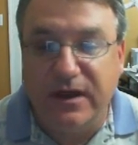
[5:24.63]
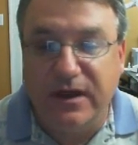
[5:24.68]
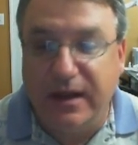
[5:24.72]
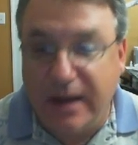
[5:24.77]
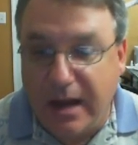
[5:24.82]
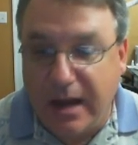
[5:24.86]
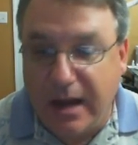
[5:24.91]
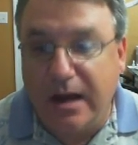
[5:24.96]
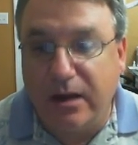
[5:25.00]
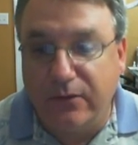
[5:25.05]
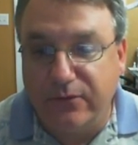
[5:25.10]
a
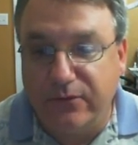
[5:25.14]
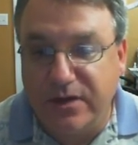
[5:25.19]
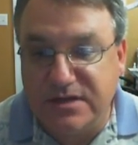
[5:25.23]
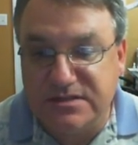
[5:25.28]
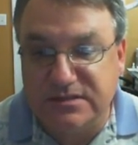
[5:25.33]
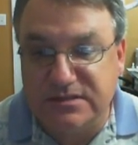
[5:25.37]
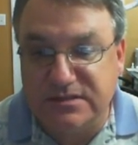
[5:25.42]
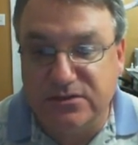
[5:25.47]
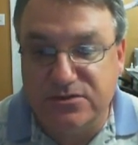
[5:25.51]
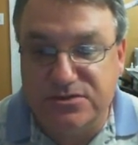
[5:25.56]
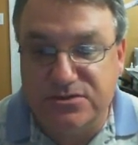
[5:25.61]
higher
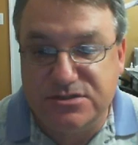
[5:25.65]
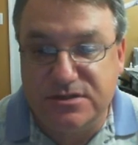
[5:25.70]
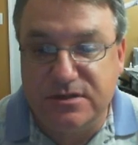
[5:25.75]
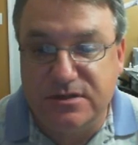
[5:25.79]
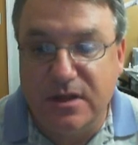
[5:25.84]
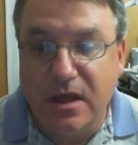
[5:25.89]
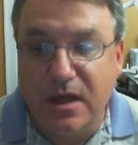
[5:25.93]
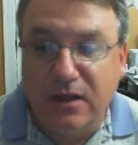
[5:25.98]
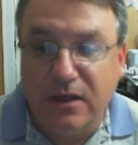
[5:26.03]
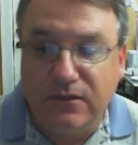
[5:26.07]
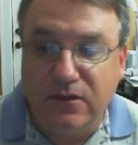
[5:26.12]
resolution
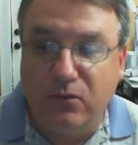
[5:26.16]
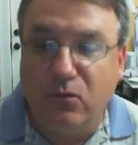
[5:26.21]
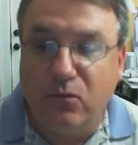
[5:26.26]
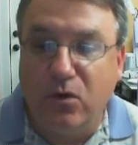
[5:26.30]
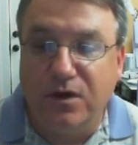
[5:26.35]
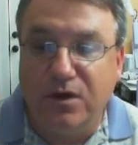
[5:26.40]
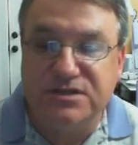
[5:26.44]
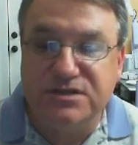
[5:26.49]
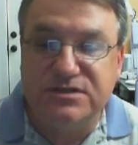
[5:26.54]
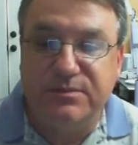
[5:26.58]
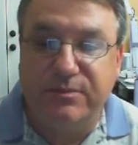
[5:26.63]
than
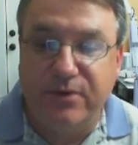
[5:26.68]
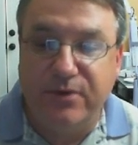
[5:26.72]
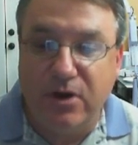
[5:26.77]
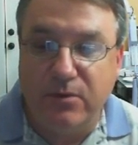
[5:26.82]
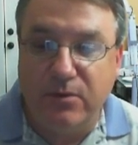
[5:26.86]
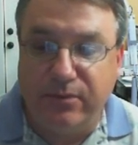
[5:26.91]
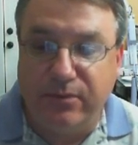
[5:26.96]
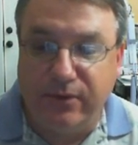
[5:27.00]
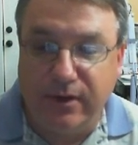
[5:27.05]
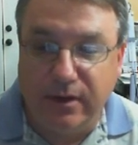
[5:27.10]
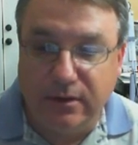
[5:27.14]
what is
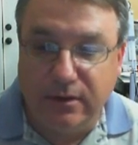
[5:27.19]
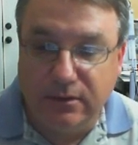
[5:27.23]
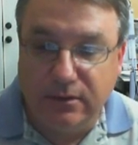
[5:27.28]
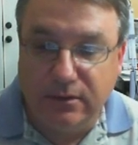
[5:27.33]
appropriate.